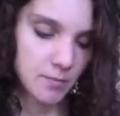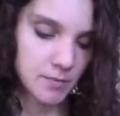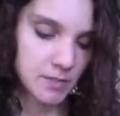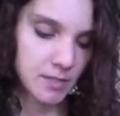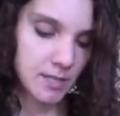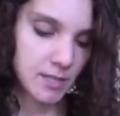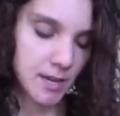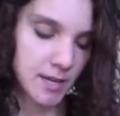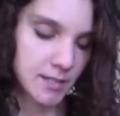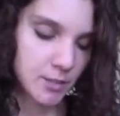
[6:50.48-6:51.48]

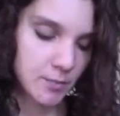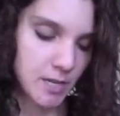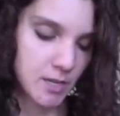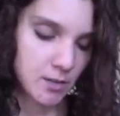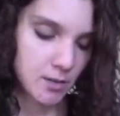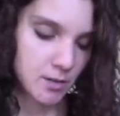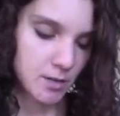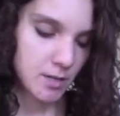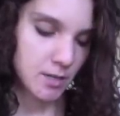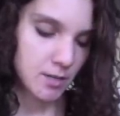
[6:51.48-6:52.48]
sunlight. It'll make your
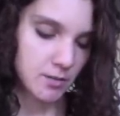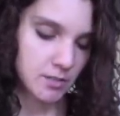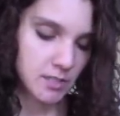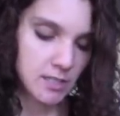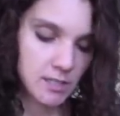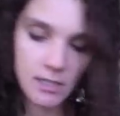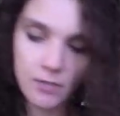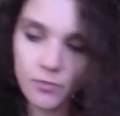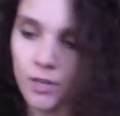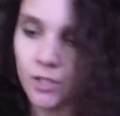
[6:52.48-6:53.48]
tea stay
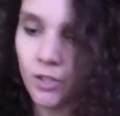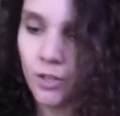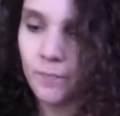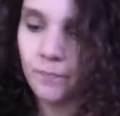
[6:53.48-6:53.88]
fresher.